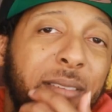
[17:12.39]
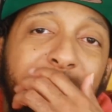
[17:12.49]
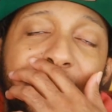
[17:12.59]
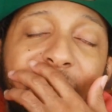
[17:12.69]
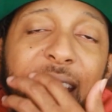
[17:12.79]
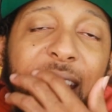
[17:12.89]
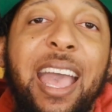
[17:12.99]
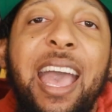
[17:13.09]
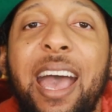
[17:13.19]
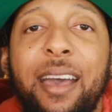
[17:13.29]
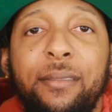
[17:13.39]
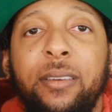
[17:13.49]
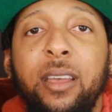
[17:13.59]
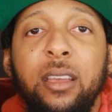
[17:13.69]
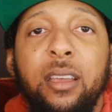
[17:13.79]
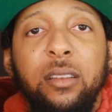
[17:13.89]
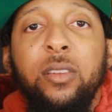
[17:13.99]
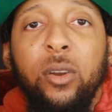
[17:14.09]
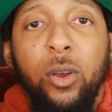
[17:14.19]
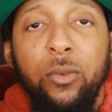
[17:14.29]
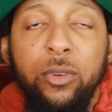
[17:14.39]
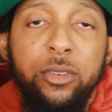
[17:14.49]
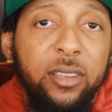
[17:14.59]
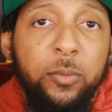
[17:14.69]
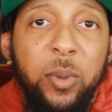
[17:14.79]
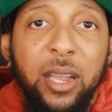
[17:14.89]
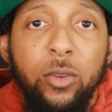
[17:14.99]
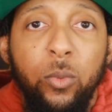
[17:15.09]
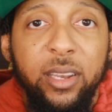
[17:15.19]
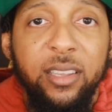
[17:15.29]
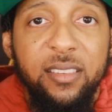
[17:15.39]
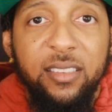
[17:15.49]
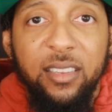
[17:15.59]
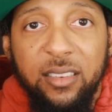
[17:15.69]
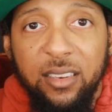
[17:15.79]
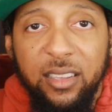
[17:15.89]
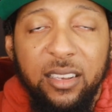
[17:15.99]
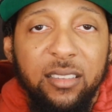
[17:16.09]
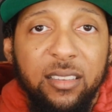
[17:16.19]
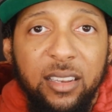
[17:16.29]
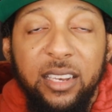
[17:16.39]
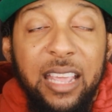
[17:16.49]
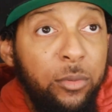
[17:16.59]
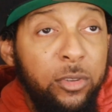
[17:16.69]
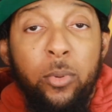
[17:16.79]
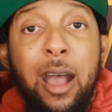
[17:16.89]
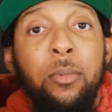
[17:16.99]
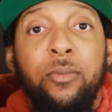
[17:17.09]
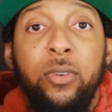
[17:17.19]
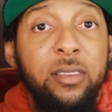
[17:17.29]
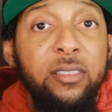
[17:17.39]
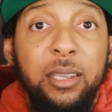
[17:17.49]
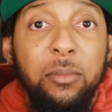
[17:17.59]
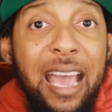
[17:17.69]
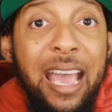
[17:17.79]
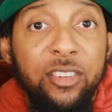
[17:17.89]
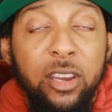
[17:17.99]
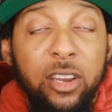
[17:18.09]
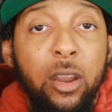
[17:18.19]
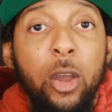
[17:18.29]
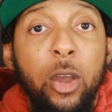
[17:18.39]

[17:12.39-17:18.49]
You can't have the turnovers and expect to win consistently in this league. That was a problem for this team last year.